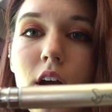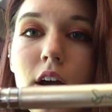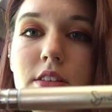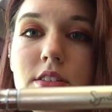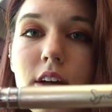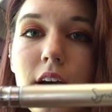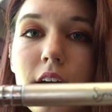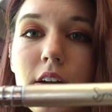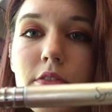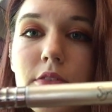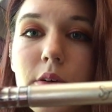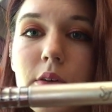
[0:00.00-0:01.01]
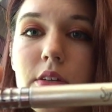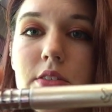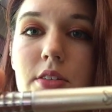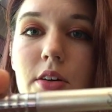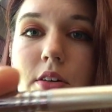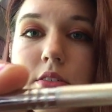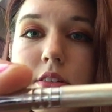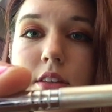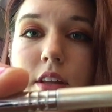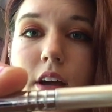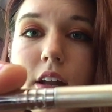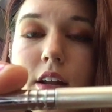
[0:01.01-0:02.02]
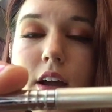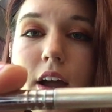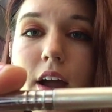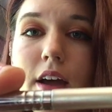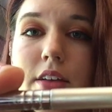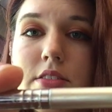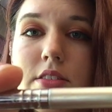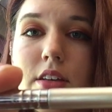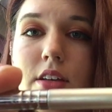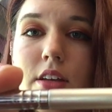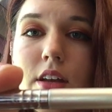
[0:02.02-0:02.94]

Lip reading: it's not going to focus onto that as